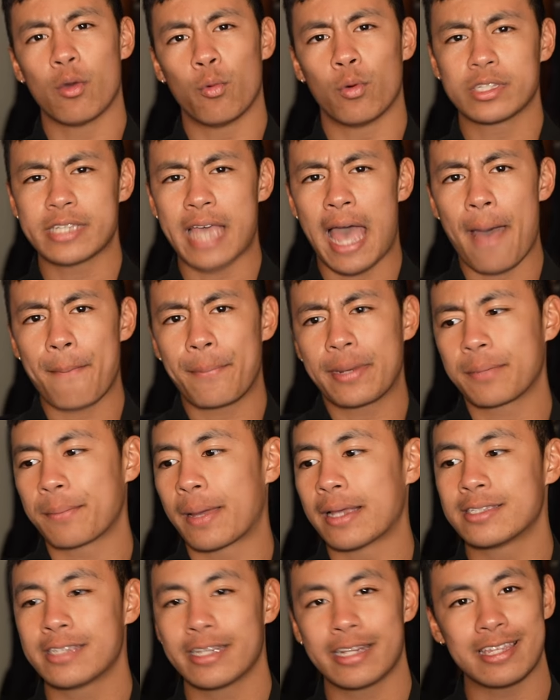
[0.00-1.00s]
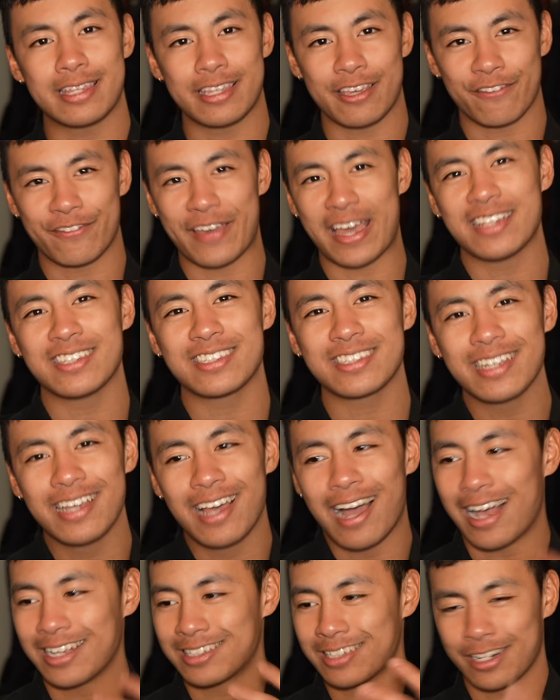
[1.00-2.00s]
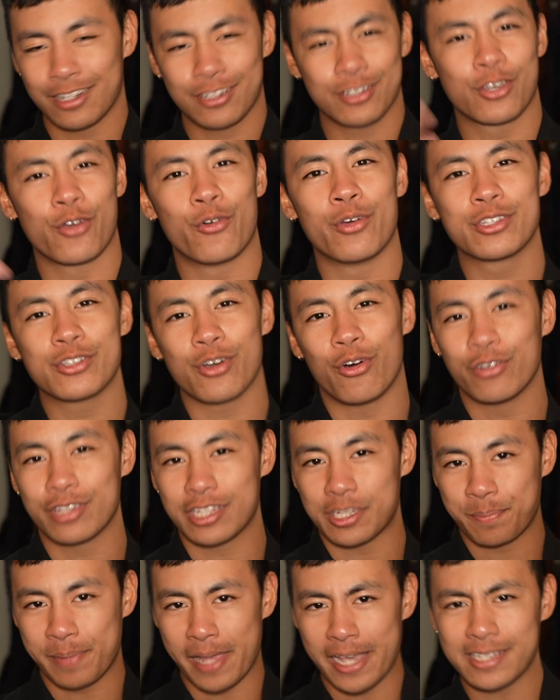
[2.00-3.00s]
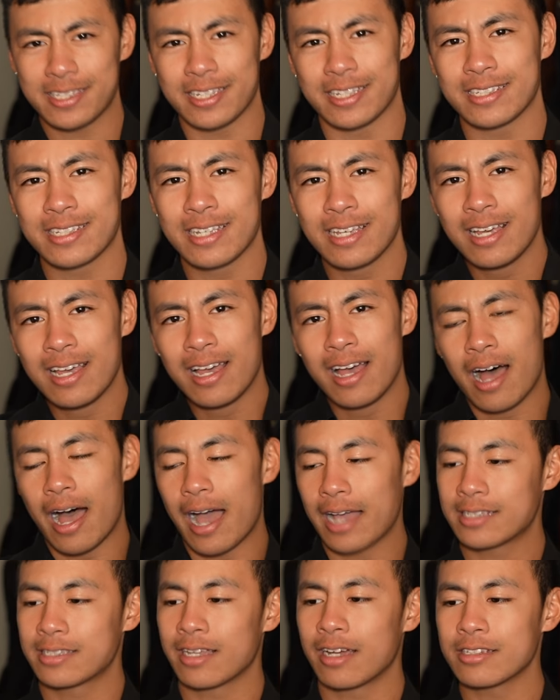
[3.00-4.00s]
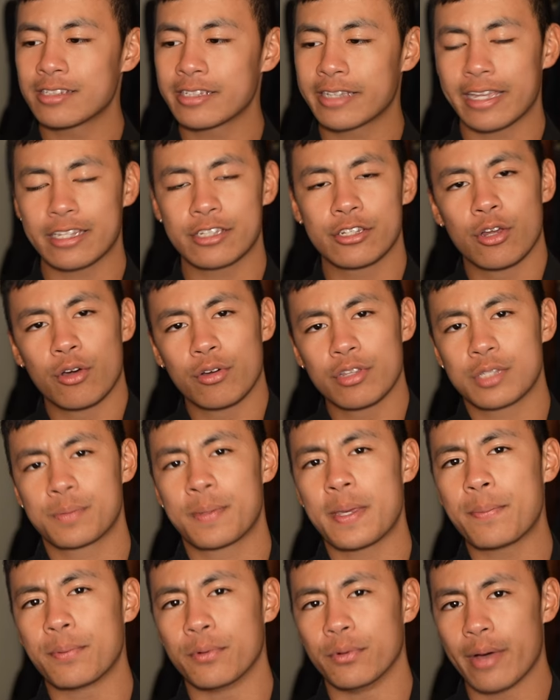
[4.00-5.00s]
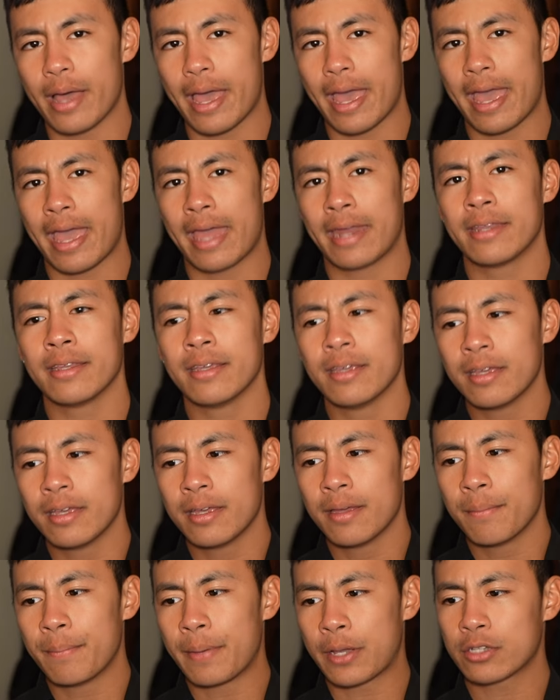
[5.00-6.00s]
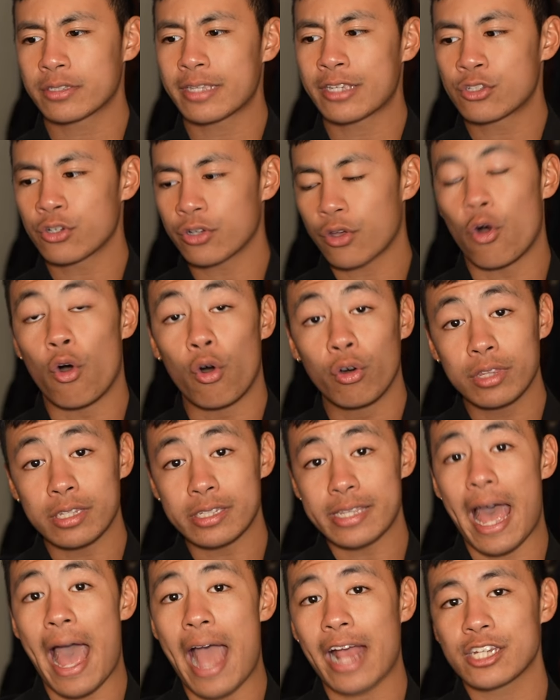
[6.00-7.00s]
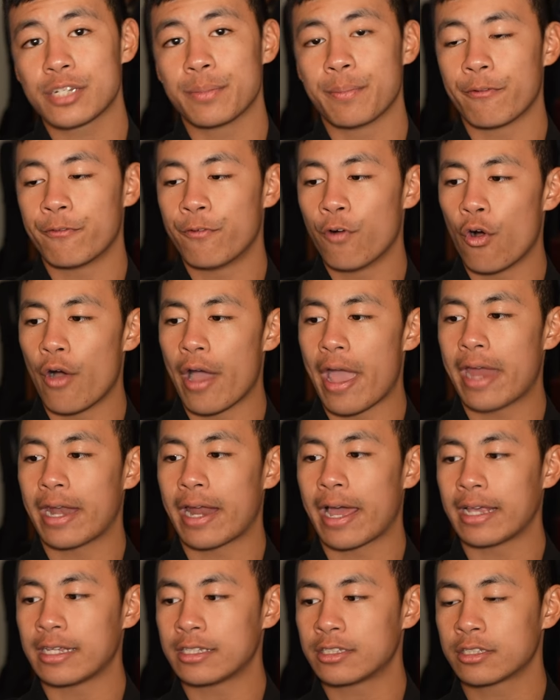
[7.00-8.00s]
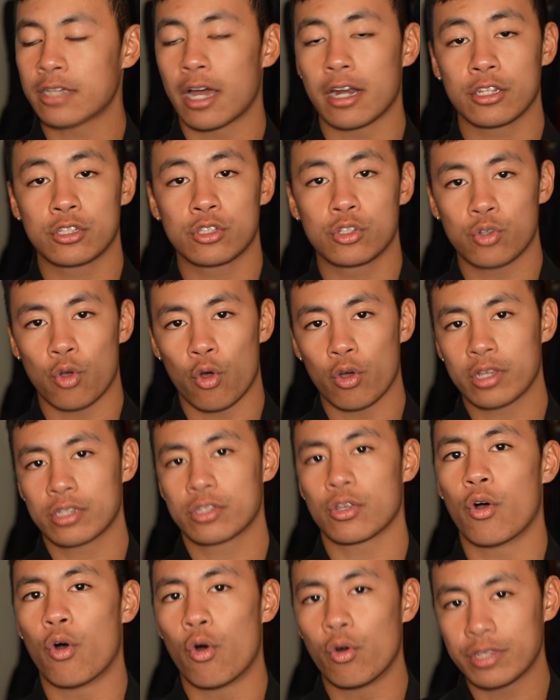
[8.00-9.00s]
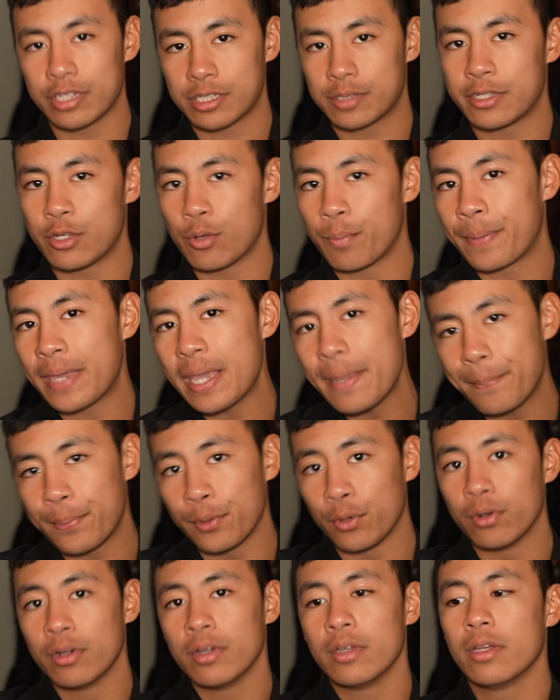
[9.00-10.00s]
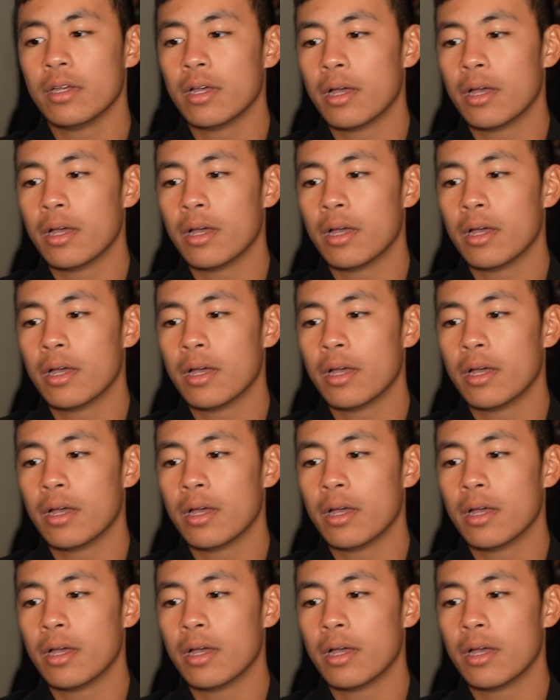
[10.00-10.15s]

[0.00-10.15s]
out what's happening in my city, the events. I started going to all these places. I started to get to know all these people. And because I took all this action before and I started to talk to all these new people,